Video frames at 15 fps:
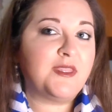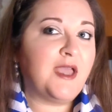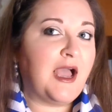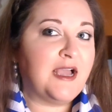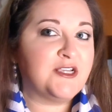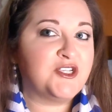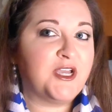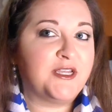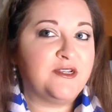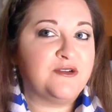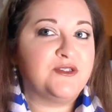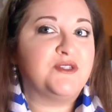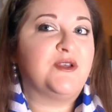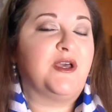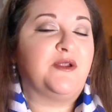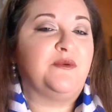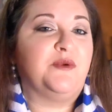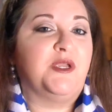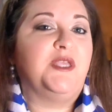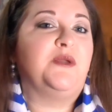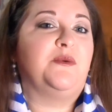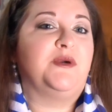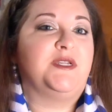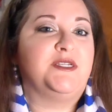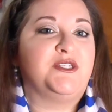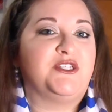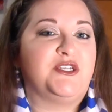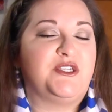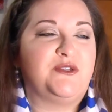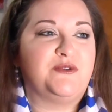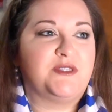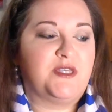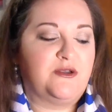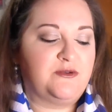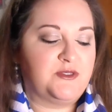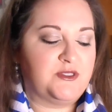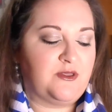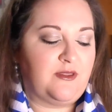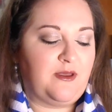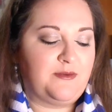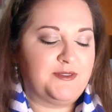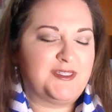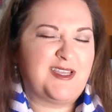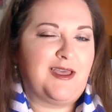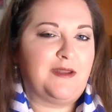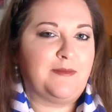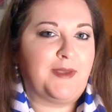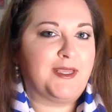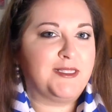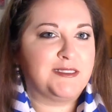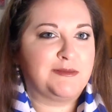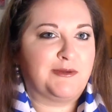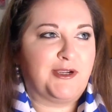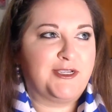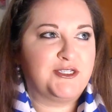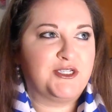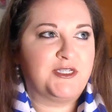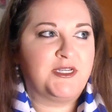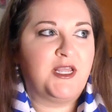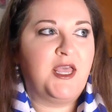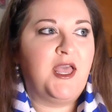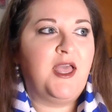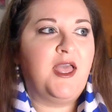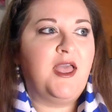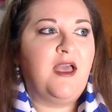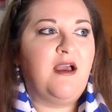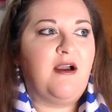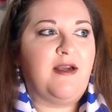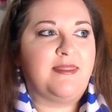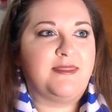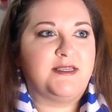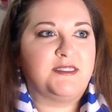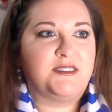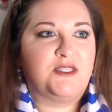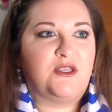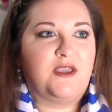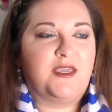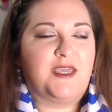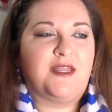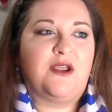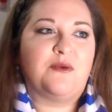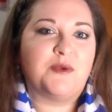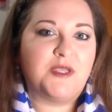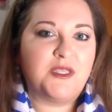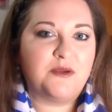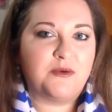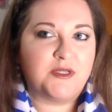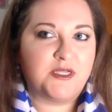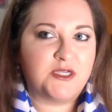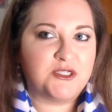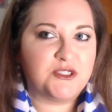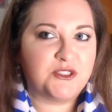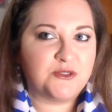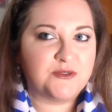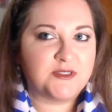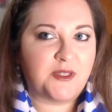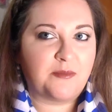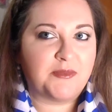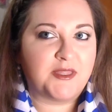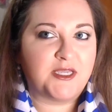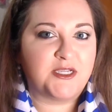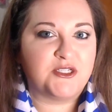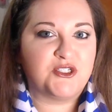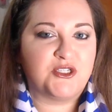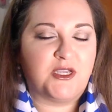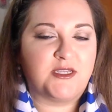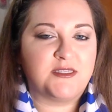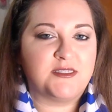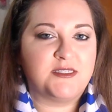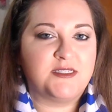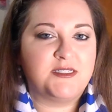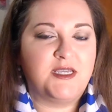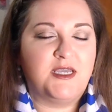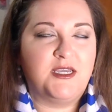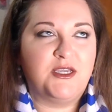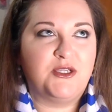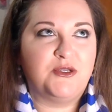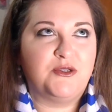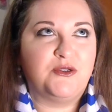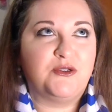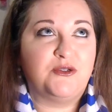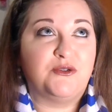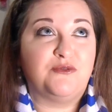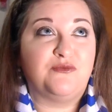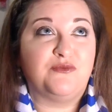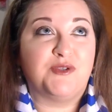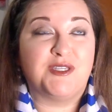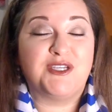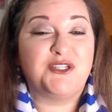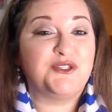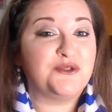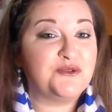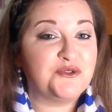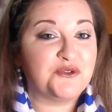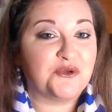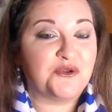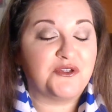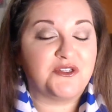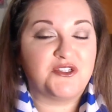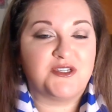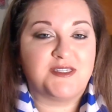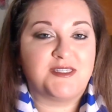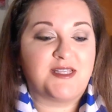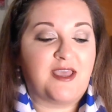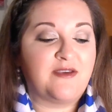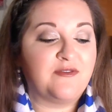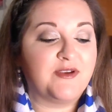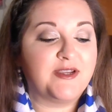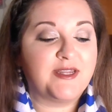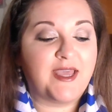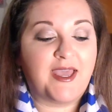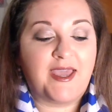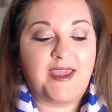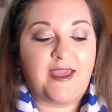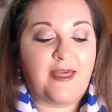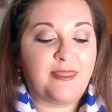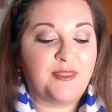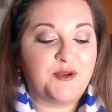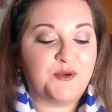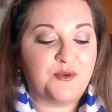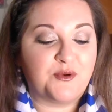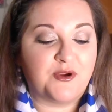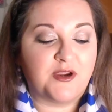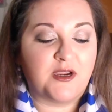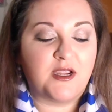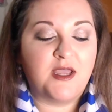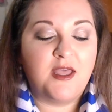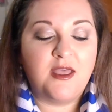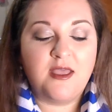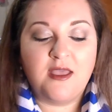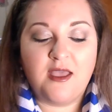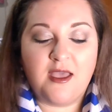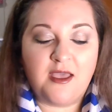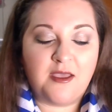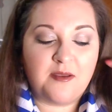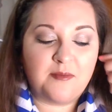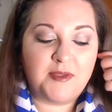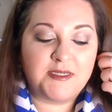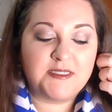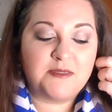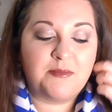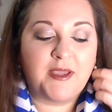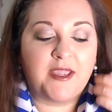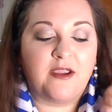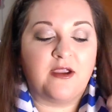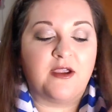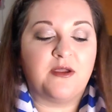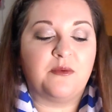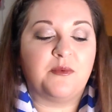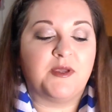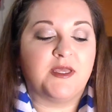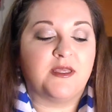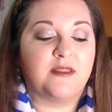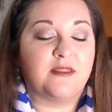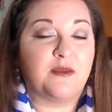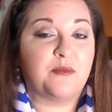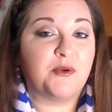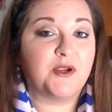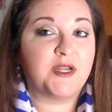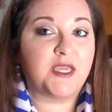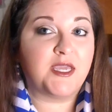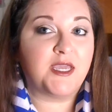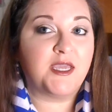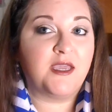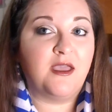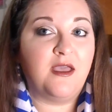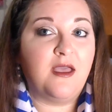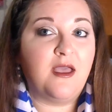eyeshadows, so I really wanted to use those. So that was kind of my inspiration on this look. And I really wanted to do something just really neutral, just everyday out the door. I did pair it with a pretty